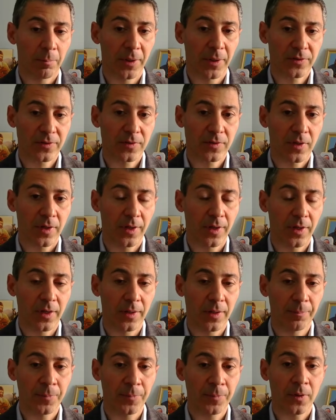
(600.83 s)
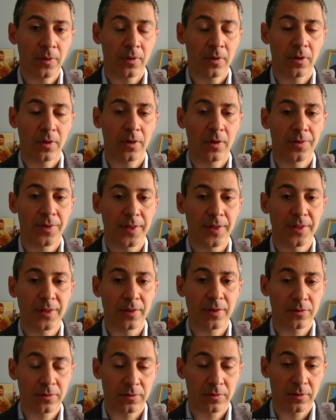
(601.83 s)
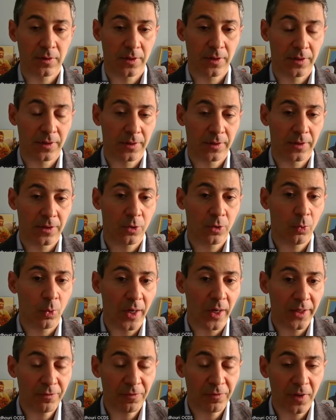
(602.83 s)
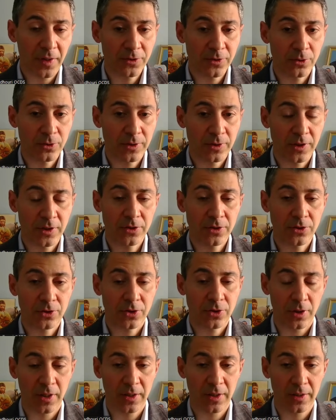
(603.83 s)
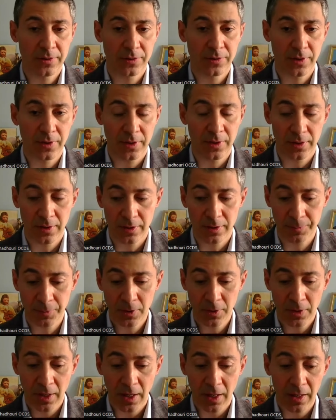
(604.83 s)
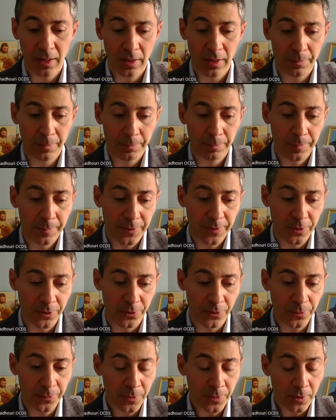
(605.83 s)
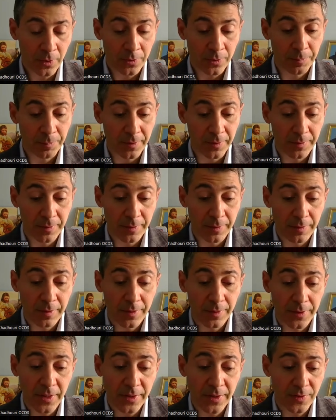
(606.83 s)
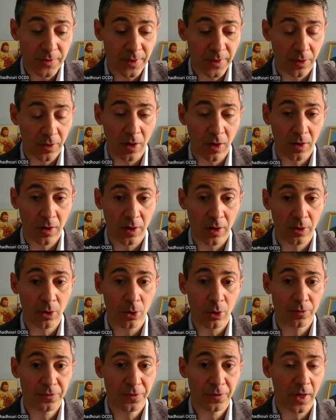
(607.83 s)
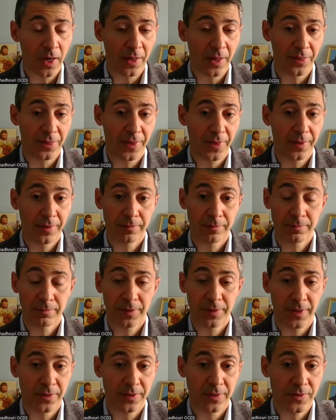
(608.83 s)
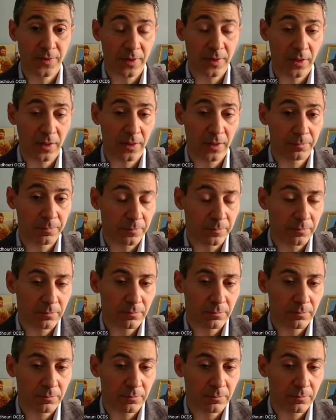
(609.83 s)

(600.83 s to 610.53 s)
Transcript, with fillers: uh, but uh, they not uh, qualified to teach and uh, uh, you know but yes there are a lot of uh, and then there is um,